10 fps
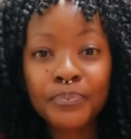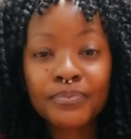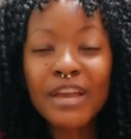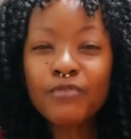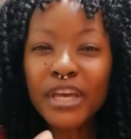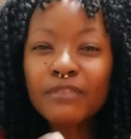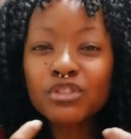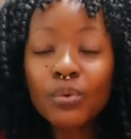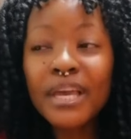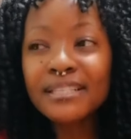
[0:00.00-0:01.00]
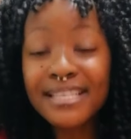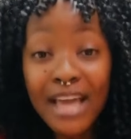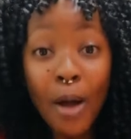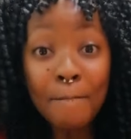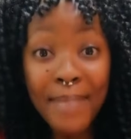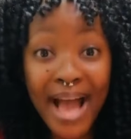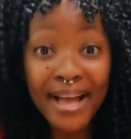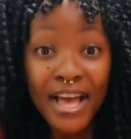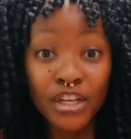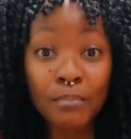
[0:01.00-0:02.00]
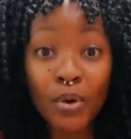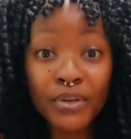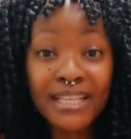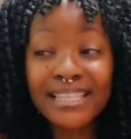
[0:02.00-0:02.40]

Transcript: They forgive so easily. They are magnanimous.